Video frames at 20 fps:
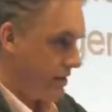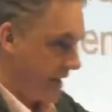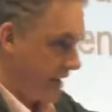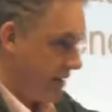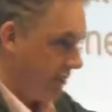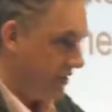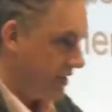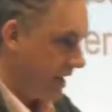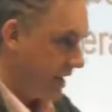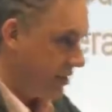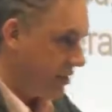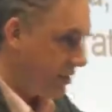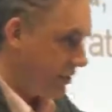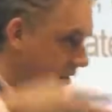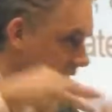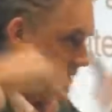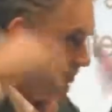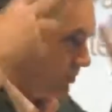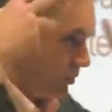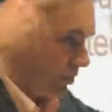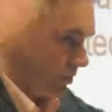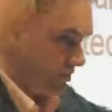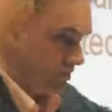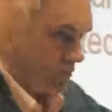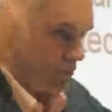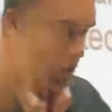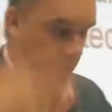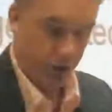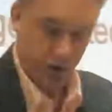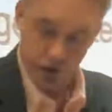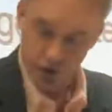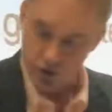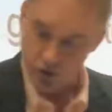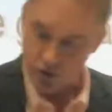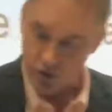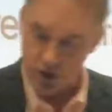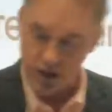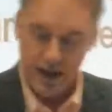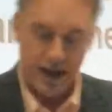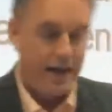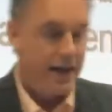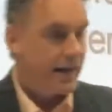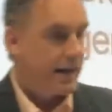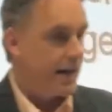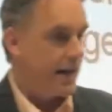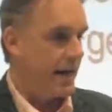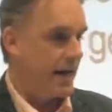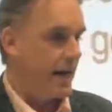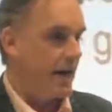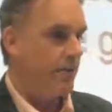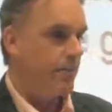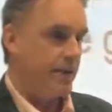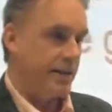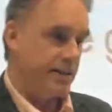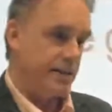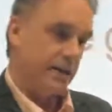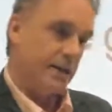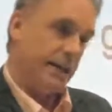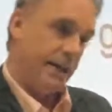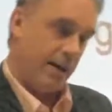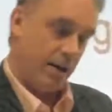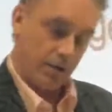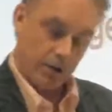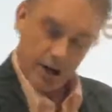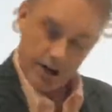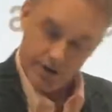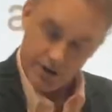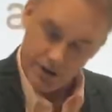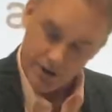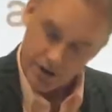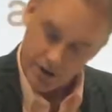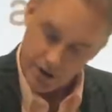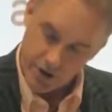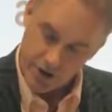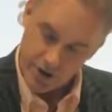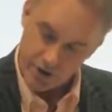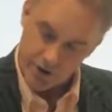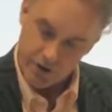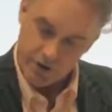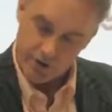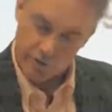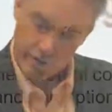say, of sensory input and motor control. Cahill basically outlined the circuitry